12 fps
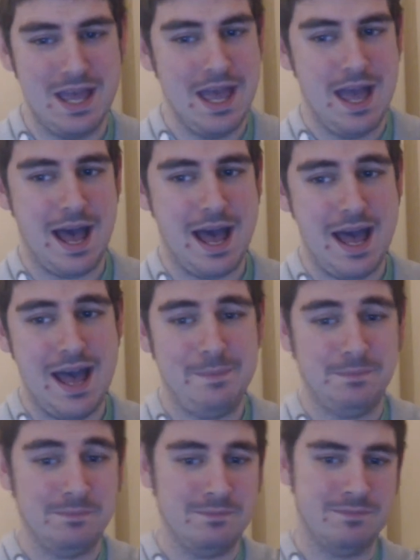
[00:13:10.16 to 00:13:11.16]

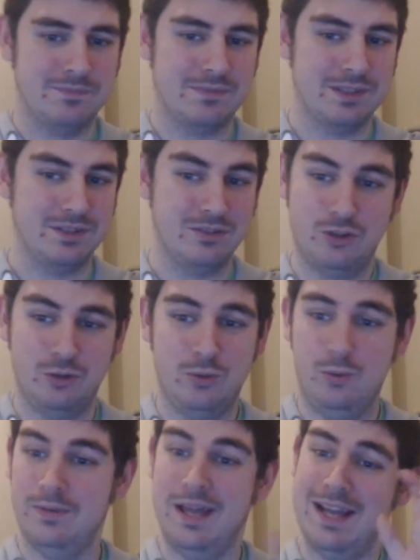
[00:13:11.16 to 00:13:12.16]
Um,
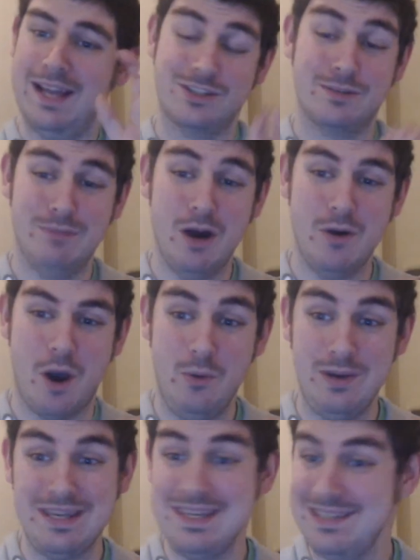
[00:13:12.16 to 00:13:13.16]
so uh,
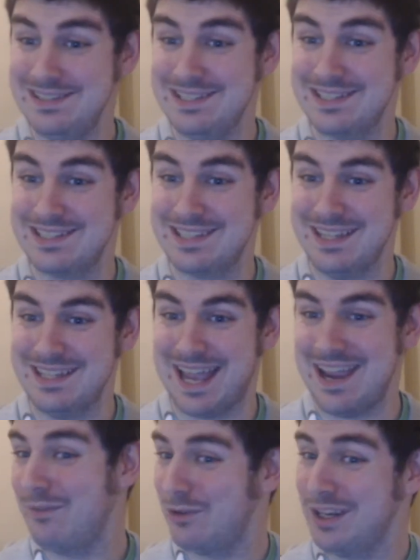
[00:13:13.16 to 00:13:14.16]
tomorrow, Easter
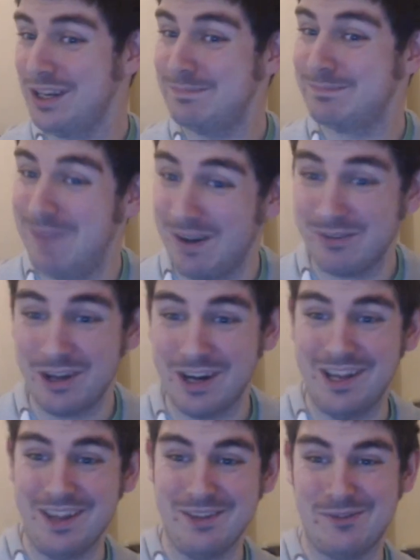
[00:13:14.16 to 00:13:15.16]
Sunday, I've got a, I've got
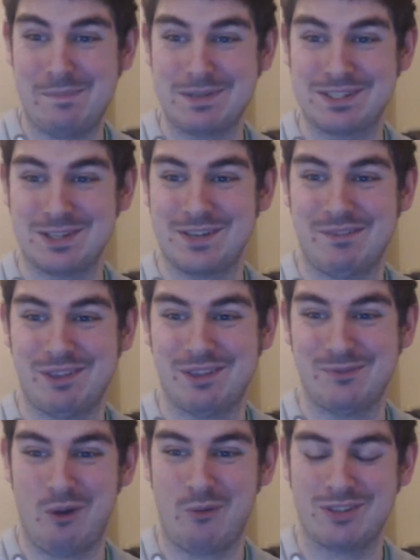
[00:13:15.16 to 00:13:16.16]
another episode of
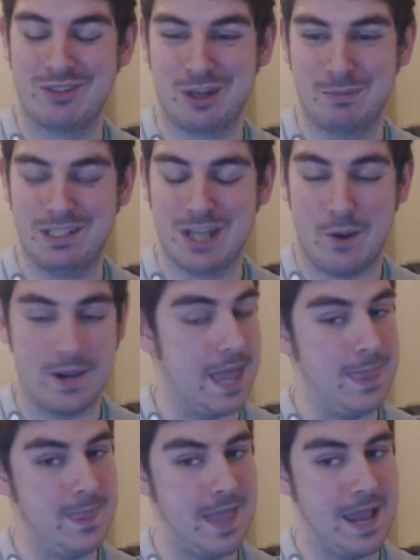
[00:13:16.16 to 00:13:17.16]
Everything Wrong with Tom and Jerry,
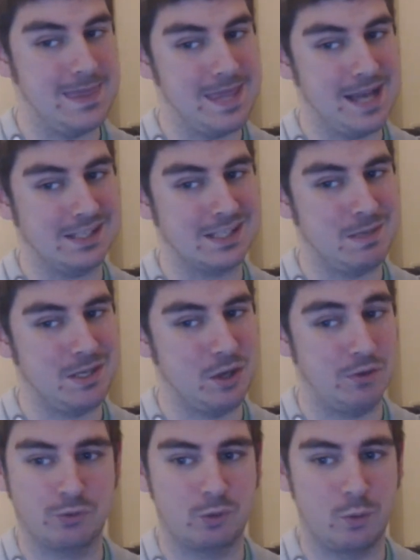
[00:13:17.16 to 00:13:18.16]
and then that's me
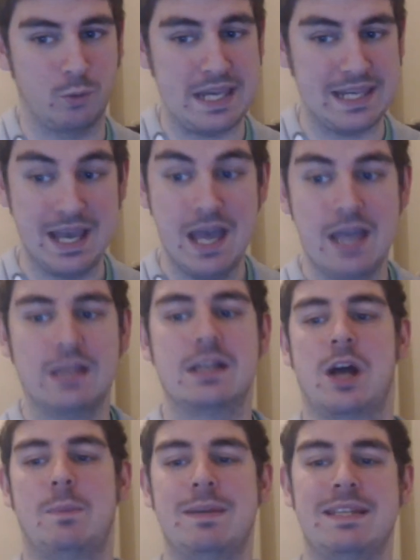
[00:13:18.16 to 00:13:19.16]
off for a week
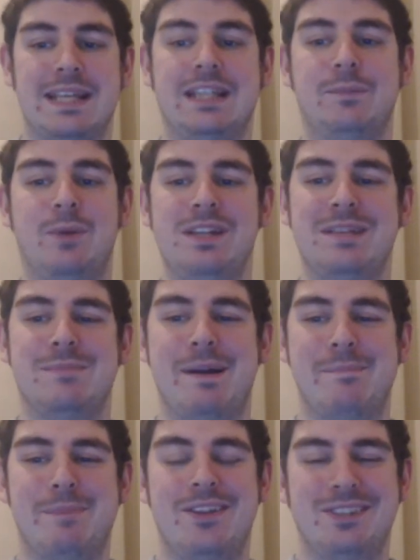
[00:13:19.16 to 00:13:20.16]
because I'll be celebrating my
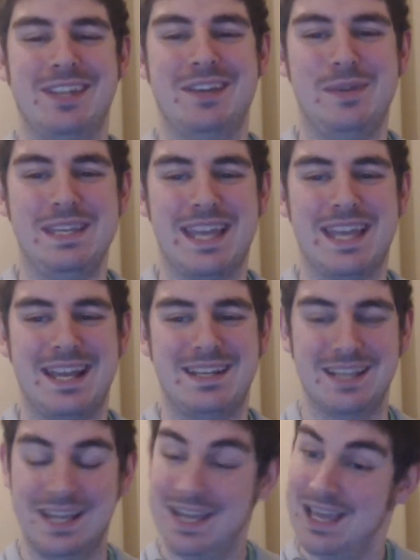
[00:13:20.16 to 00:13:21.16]
birthday
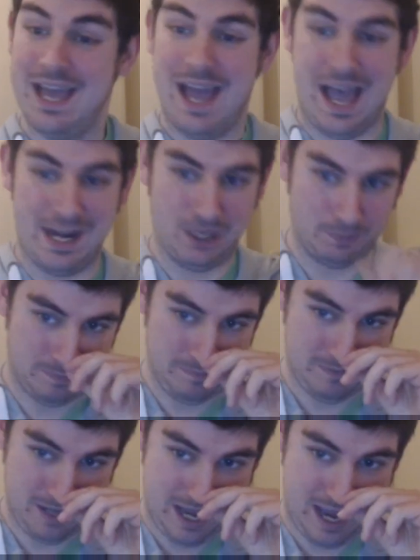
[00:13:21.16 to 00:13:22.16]
weekend, and I'll,
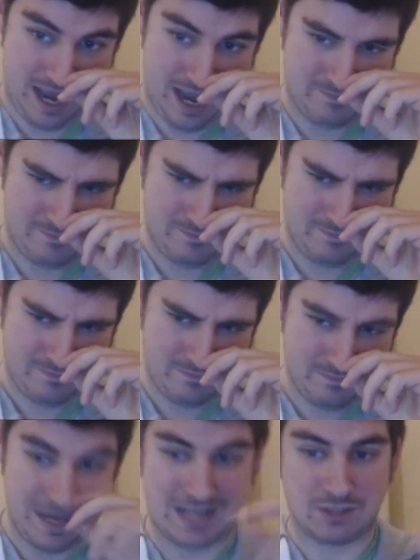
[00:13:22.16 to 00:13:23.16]
um,
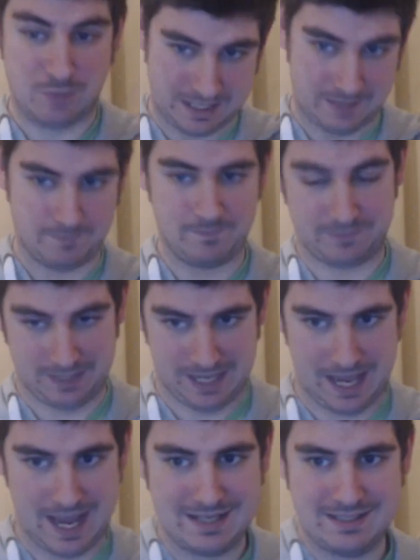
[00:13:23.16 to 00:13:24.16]
next week,
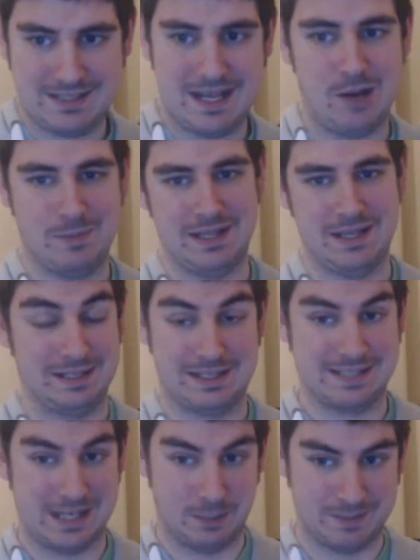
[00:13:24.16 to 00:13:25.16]
and I'll be like
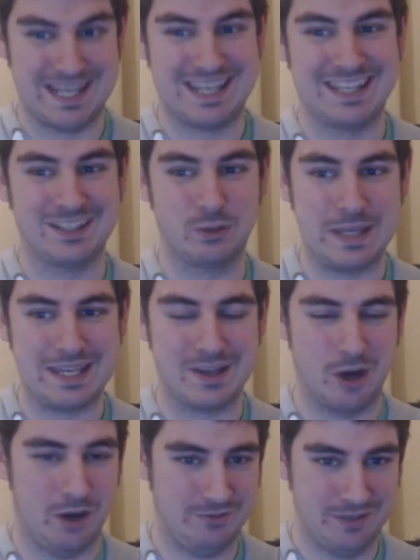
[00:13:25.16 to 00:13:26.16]
I said, I'll be taking the week
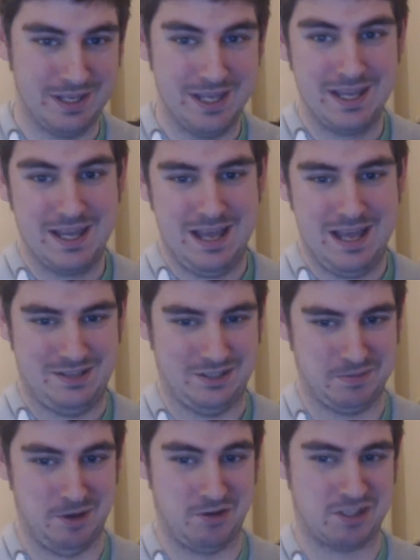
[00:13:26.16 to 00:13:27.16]
off. So
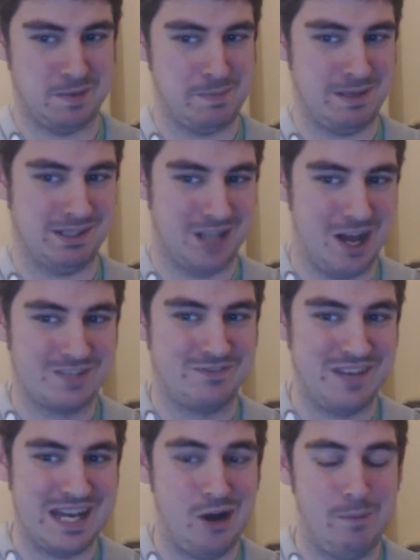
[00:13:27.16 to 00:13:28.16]
tomorrow's gonna be my last
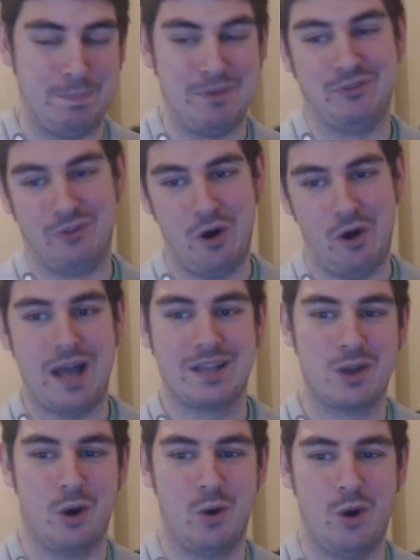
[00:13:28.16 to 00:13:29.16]
video before I
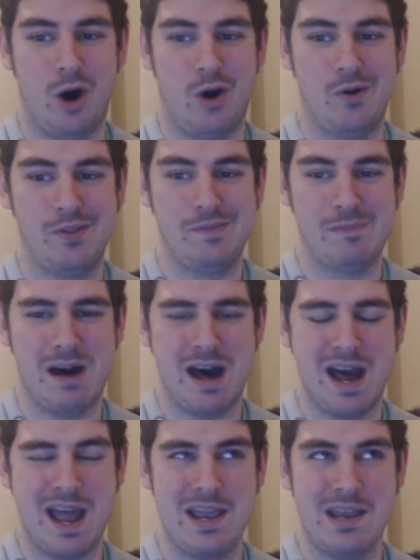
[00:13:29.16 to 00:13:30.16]
go on
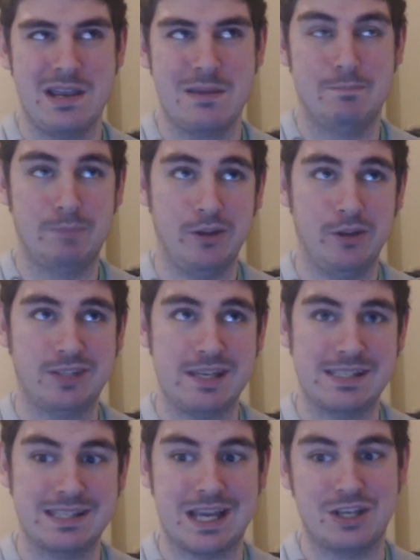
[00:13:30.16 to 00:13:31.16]
my birthday
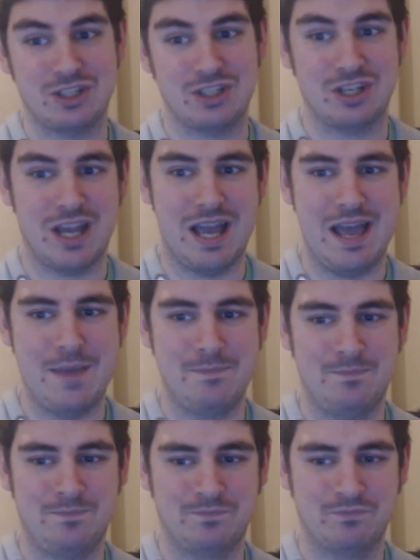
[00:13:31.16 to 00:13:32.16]
slash
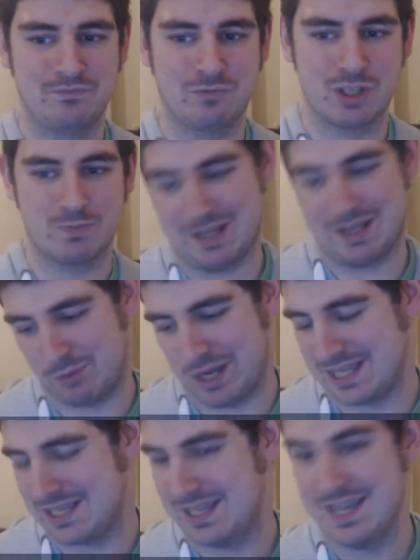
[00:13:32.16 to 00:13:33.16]
um, spring
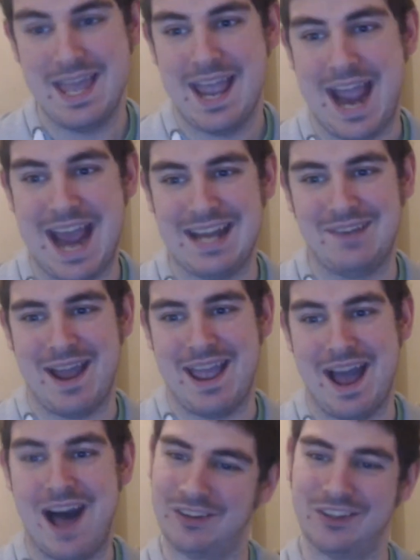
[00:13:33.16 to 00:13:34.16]
break. Anyway,
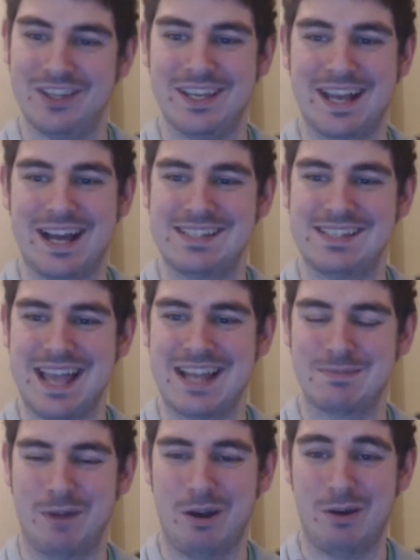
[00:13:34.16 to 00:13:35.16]
I'll see you guys uh,
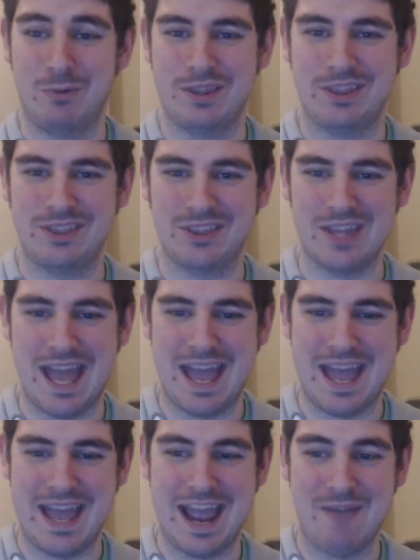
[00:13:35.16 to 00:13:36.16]
tomorrow with
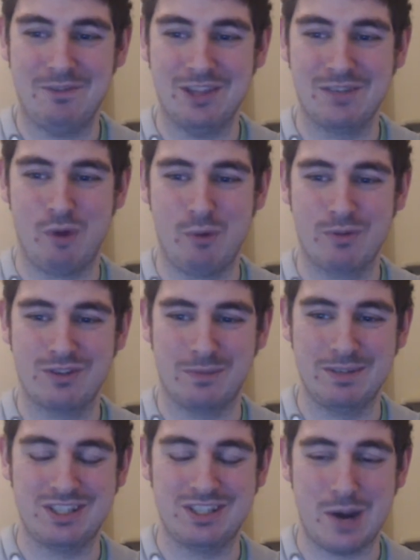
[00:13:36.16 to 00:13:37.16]
uh, Everything Wrong with Tom
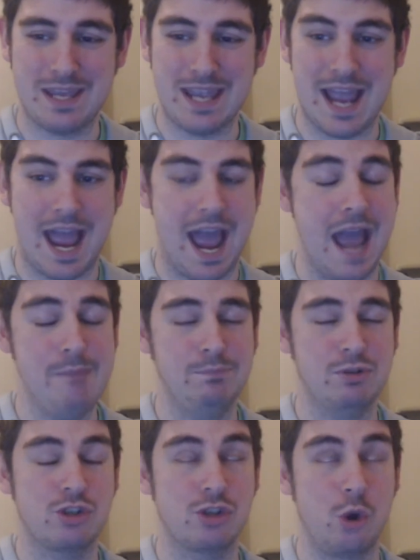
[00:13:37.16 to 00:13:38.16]
and Jerry
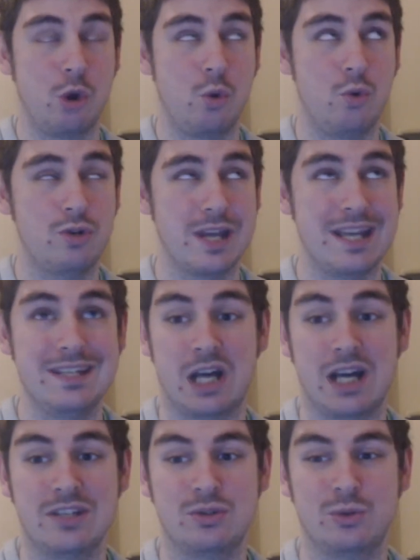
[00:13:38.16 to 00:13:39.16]
episode
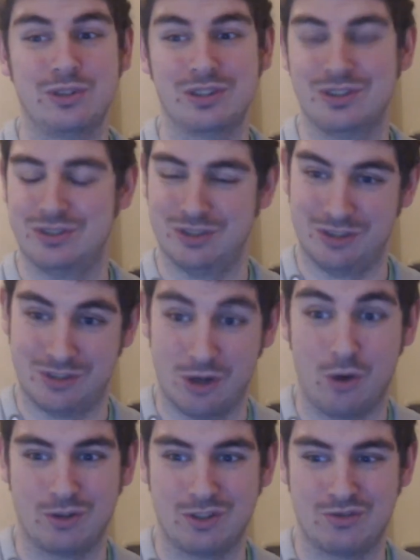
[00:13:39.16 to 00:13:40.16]
entitled
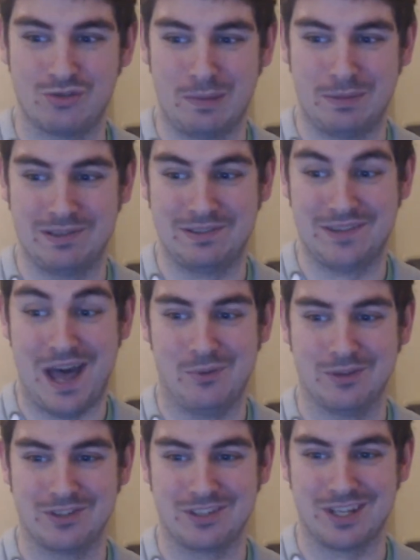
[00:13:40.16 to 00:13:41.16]
Dog Trouble.
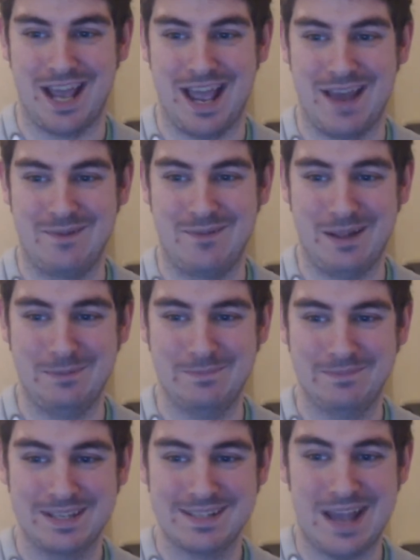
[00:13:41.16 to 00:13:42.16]
That one's going to end well.
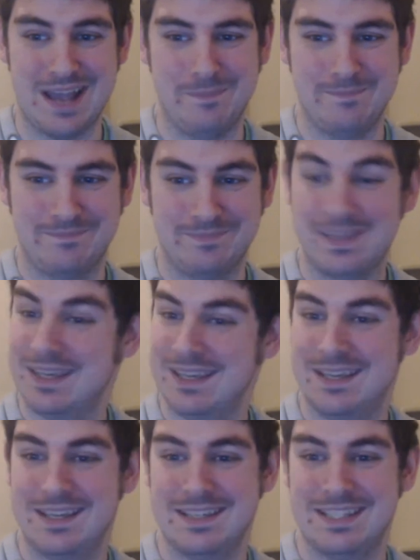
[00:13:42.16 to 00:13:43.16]
So,
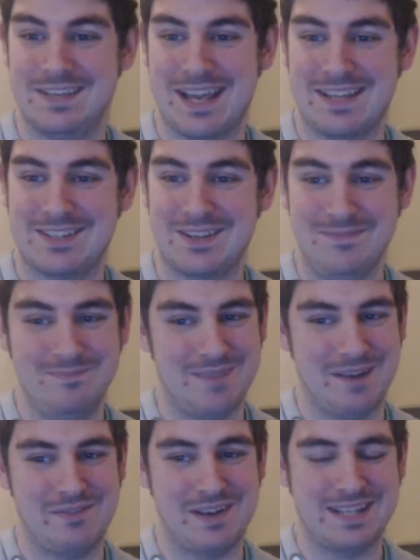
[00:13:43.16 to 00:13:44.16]
see you again soon.
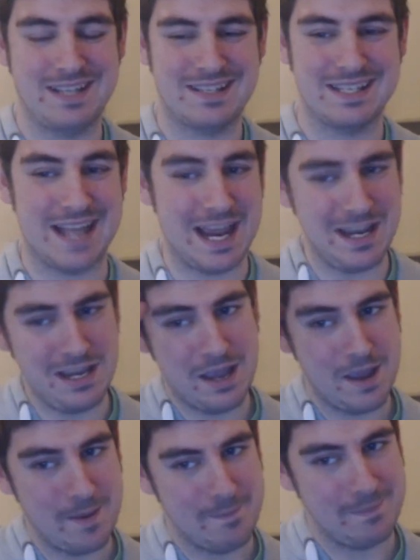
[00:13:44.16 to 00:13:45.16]
Have a fantastic day.
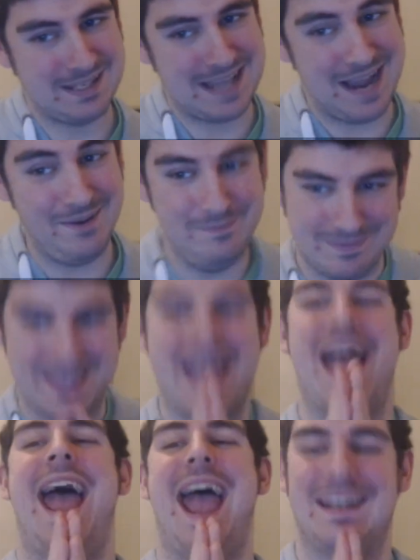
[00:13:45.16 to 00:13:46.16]
Peace out
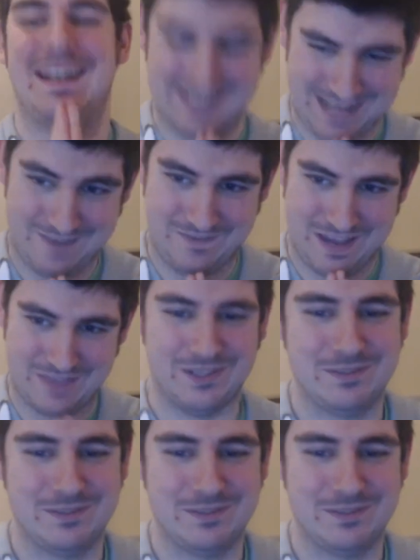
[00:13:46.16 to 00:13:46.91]
and stay faithful.